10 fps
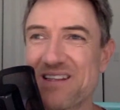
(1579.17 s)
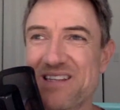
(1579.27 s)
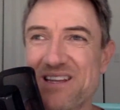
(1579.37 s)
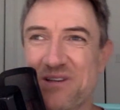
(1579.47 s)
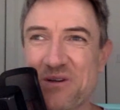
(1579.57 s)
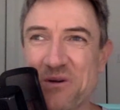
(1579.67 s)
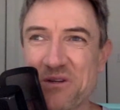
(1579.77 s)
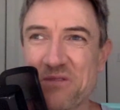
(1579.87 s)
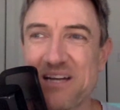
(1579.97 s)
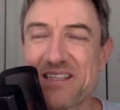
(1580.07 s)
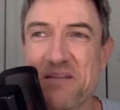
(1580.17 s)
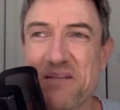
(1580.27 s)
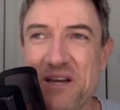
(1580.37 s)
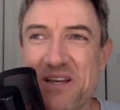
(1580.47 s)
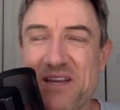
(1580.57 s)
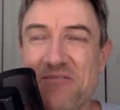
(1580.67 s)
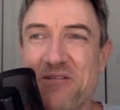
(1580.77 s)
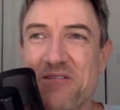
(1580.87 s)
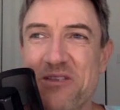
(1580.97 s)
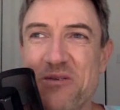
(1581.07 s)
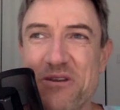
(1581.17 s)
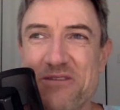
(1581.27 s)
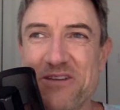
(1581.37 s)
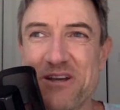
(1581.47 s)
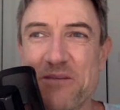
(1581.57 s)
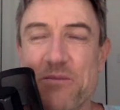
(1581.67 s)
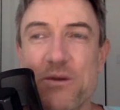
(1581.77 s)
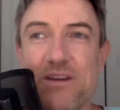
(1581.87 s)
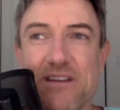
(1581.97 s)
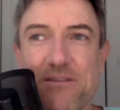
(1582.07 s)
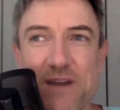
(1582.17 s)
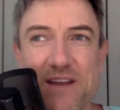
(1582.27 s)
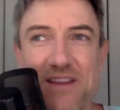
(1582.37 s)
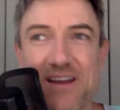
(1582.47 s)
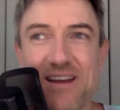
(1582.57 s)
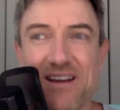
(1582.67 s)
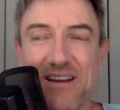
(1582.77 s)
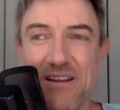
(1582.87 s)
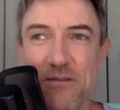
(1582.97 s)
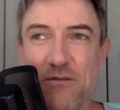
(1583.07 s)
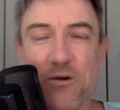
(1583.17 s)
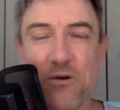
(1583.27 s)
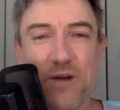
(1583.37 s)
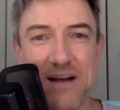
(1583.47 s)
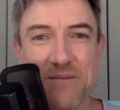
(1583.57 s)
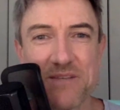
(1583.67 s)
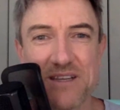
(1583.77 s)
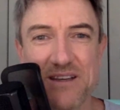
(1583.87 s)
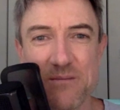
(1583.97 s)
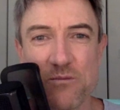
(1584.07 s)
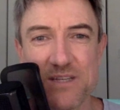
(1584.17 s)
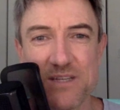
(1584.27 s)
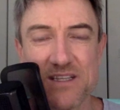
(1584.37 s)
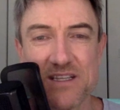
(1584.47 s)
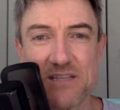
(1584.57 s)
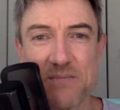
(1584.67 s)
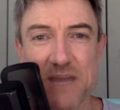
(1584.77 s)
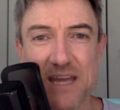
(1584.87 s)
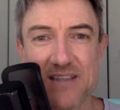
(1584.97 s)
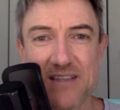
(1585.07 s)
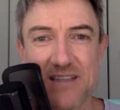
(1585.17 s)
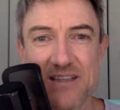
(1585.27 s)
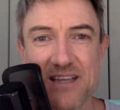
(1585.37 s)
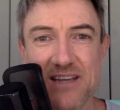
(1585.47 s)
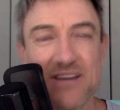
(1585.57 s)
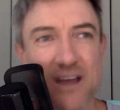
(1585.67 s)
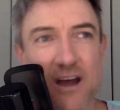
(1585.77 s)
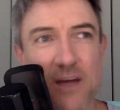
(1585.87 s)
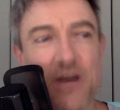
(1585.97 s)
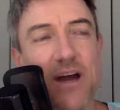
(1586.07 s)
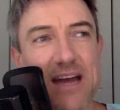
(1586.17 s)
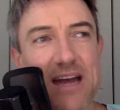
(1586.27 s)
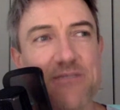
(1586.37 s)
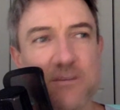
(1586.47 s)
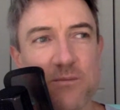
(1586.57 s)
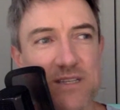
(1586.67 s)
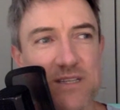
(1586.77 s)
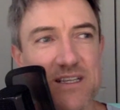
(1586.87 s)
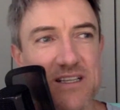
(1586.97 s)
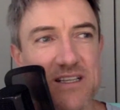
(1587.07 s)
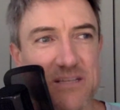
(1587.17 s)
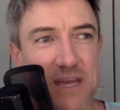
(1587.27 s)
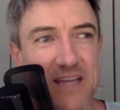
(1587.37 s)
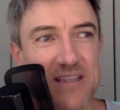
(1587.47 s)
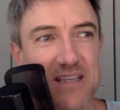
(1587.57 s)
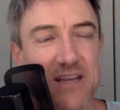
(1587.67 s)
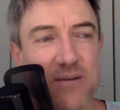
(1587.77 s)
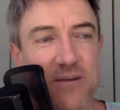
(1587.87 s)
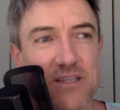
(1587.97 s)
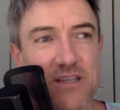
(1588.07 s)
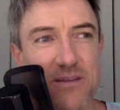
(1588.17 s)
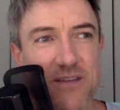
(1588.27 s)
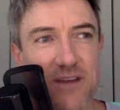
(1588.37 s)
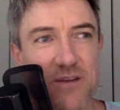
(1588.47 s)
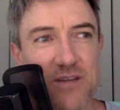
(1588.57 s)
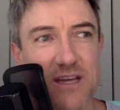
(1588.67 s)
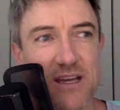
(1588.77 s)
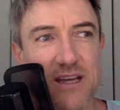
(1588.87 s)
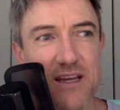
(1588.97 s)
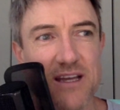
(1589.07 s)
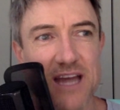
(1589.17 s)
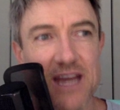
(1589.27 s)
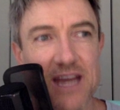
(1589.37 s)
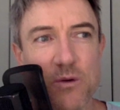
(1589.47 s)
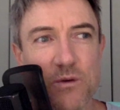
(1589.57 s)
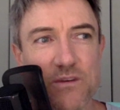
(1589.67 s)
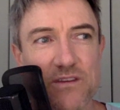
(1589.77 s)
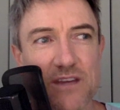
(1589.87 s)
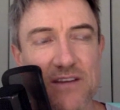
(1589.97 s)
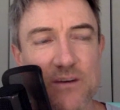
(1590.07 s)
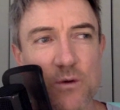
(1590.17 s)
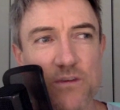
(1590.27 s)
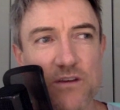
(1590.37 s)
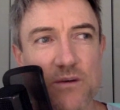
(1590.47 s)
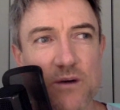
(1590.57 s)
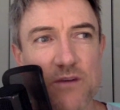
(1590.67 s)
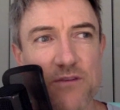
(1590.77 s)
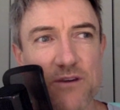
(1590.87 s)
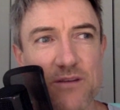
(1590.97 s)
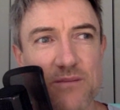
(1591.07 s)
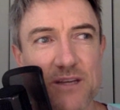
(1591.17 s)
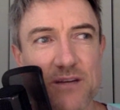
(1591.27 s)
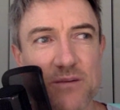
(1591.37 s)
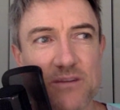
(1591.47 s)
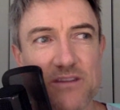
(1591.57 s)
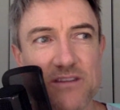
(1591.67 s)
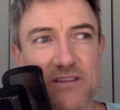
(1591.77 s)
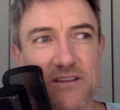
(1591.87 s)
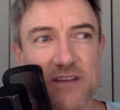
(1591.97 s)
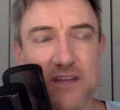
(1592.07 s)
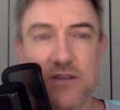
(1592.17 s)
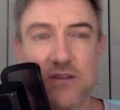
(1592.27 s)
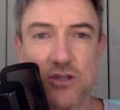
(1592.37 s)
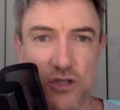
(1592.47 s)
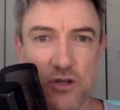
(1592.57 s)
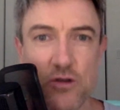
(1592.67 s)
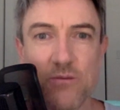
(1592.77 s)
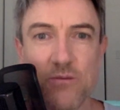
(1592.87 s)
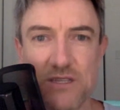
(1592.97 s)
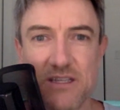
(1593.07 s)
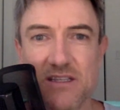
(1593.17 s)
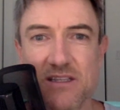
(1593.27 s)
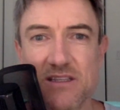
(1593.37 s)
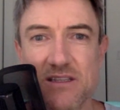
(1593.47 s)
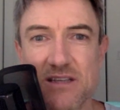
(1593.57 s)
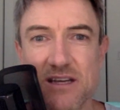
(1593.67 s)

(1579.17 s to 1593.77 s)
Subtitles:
that you talked about, some I'd never even thought of, you know, putting stuff around the forearms and resistance bands and things. I mean, I have some resistance bands here and some of those cables that also offer, you know, resistance, like those tube resistance